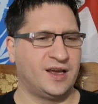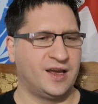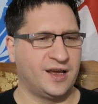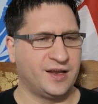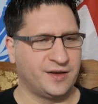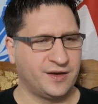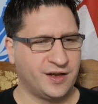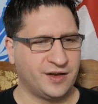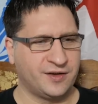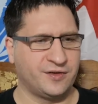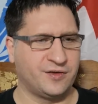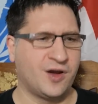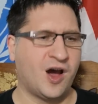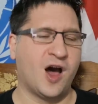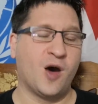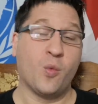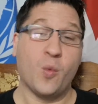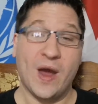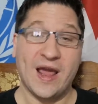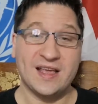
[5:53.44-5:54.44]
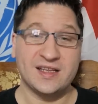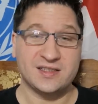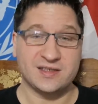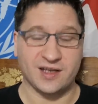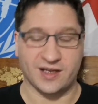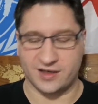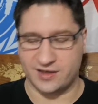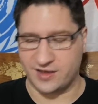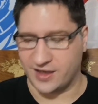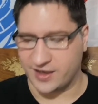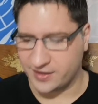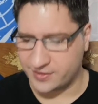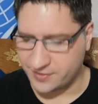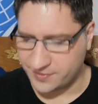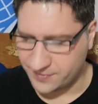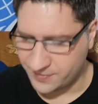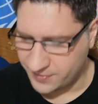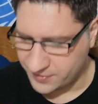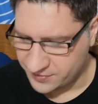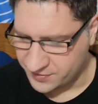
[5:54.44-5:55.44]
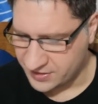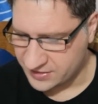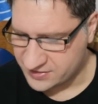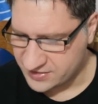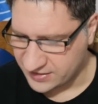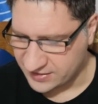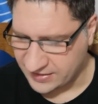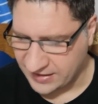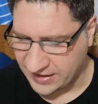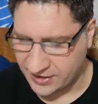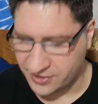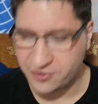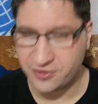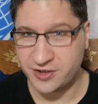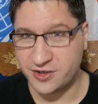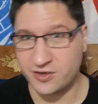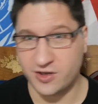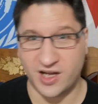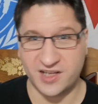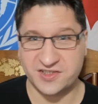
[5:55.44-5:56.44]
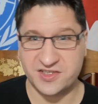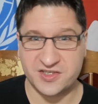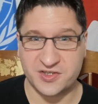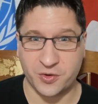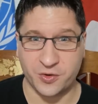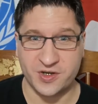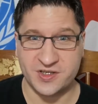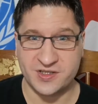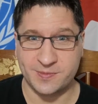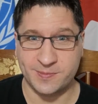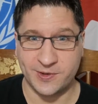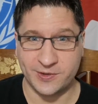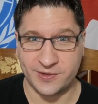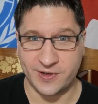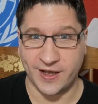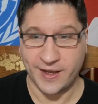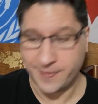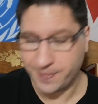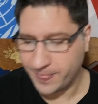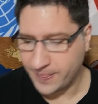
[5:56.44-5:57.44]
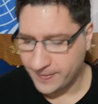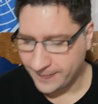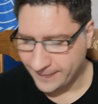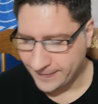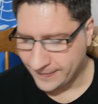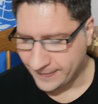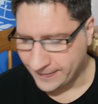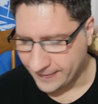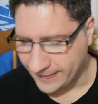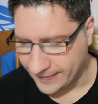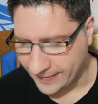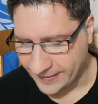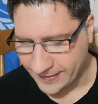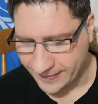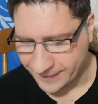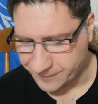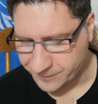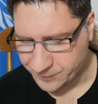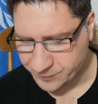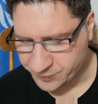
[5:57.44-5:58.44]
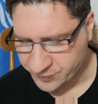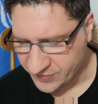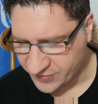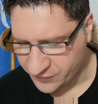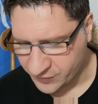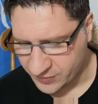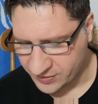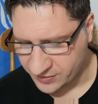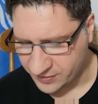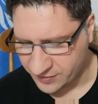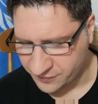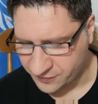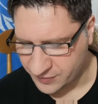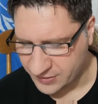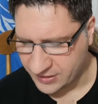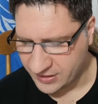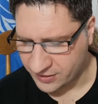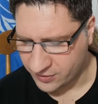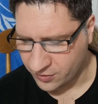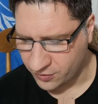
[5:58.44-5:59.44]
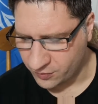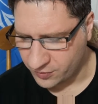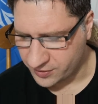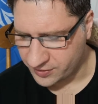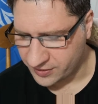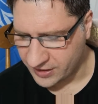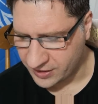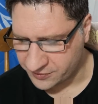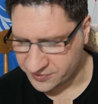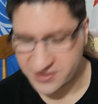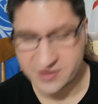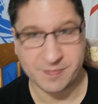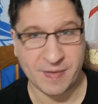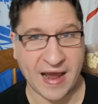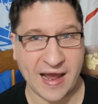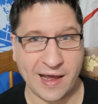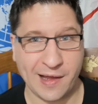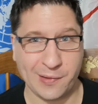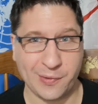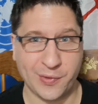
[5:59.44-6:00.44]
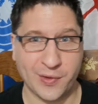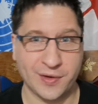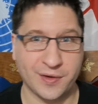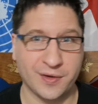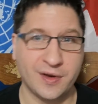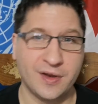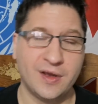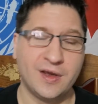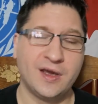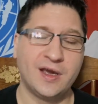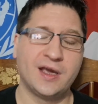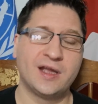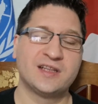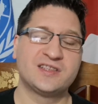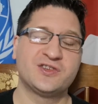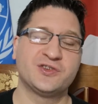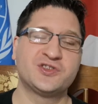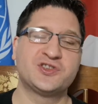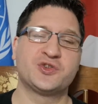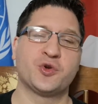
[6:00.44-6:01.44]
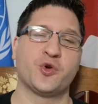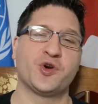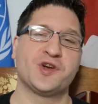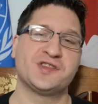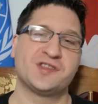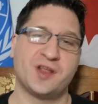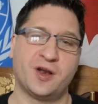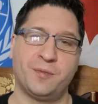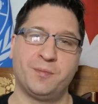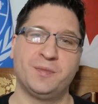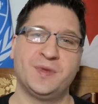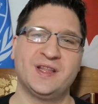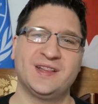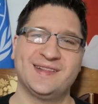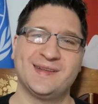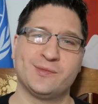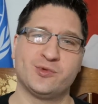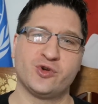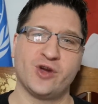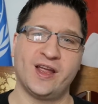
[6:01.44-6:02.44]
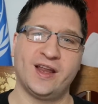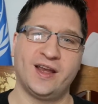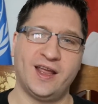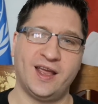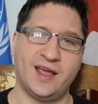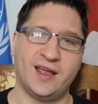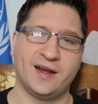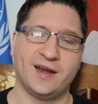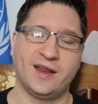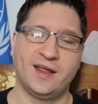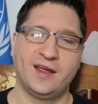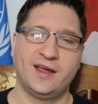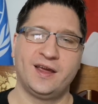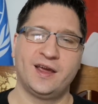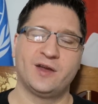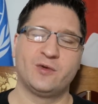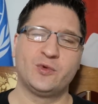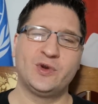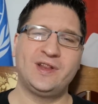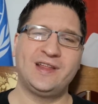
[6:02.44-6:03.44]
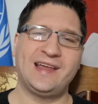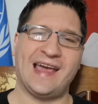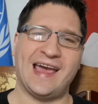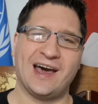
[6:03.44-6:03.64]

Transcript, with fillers: and and not waste like that things like that you'll hear lots of stories about that um, if we if we get going down this path and and it's those stories that'll be liberating and and really